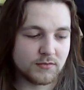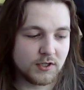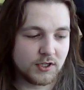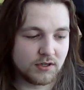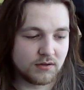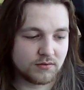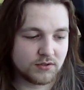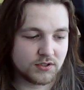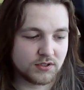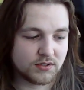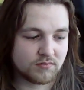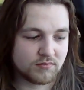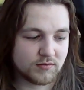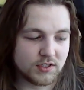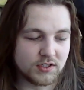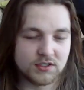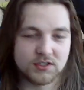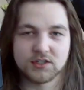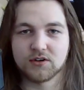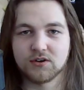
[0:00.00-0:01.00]
just
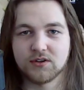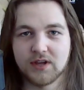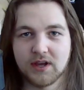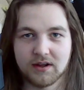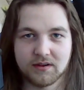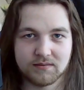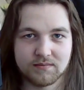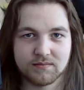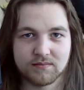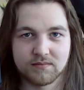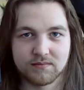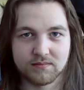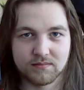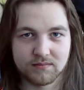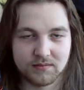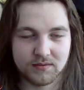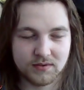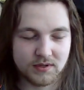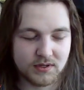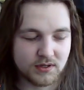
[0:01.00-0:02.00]
consider that.
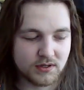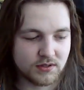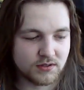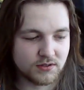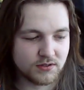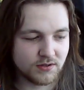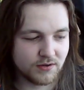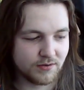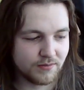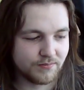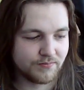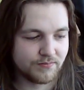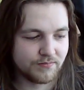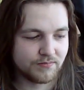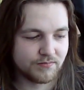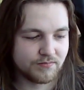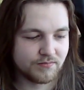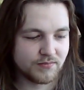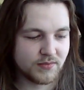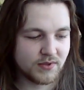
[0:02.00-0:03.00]
So
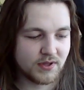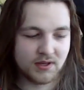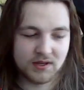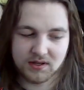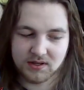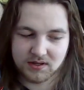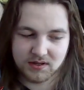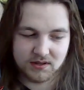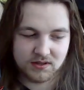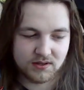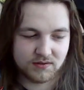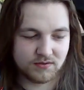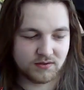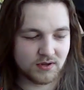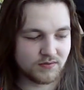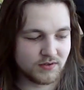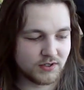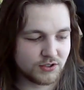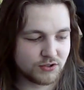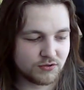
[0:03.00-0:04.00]
if you have
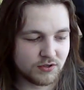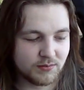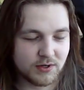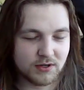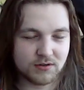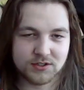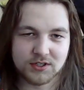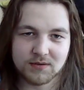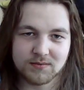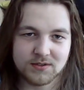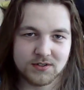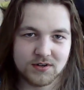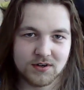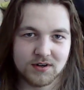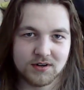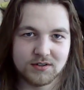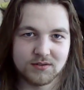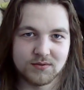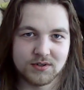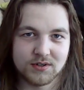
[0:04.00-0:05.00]
an extreme metal shaped guitar and
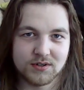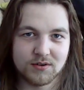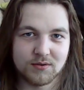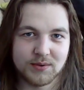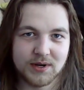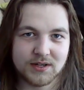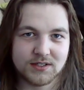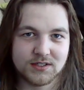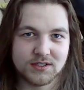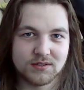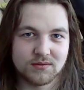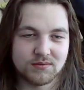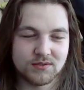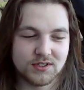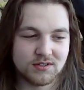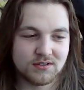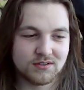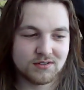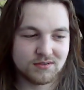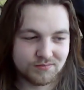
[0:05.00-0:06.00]
you want to go back to
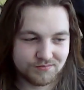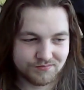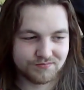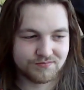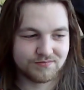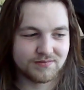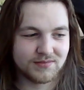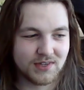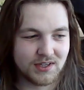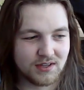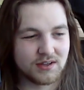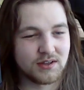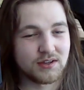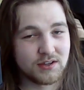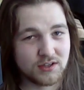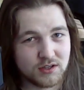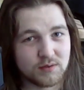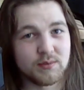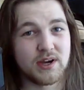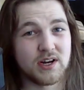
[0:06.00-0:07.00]
EMGs,
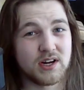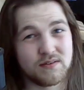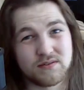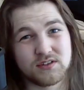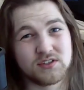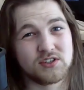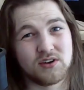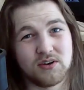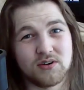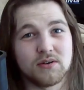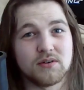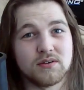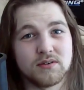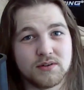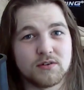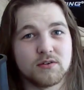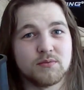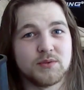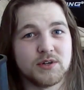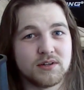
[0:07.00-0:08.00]
you might have to solder a
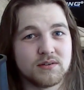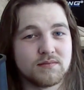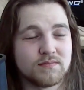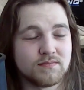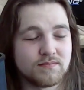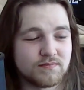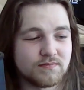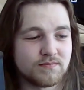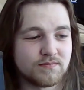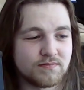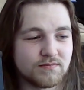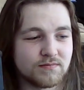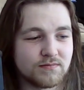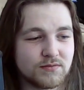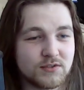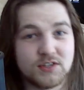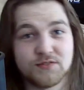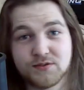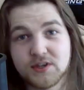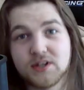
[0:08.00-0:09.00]
little bit,
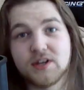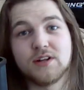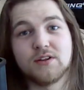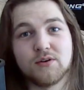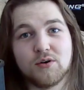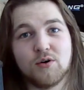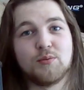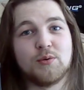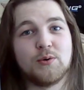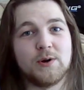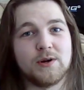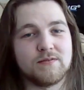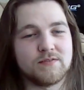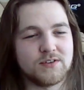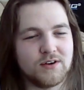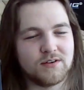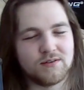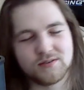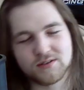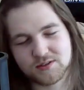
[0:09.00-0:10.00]
defeating the whole point of
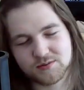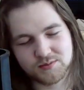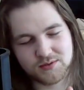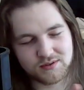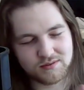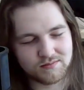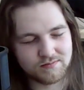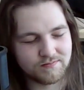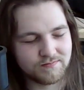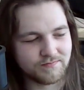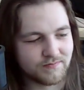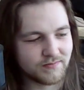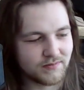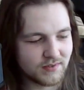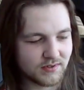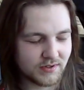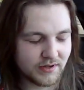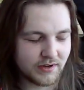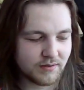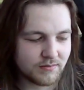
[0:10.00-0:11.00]
solderless. But
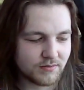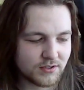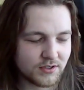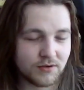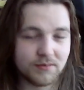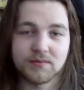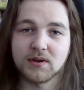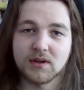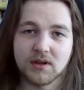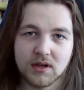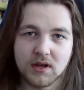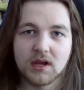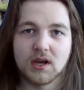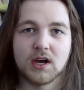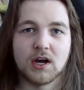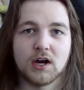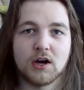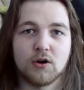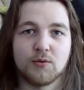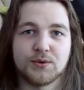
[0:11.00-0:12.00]
yeah, so
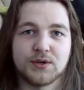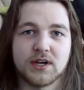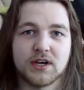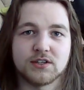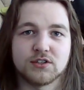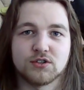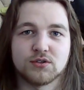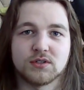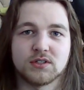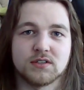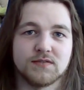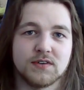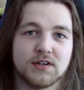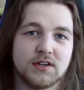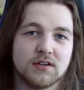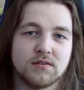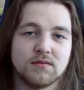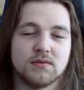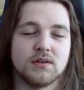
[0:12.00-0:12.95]
I hope you guys enjoyed this video.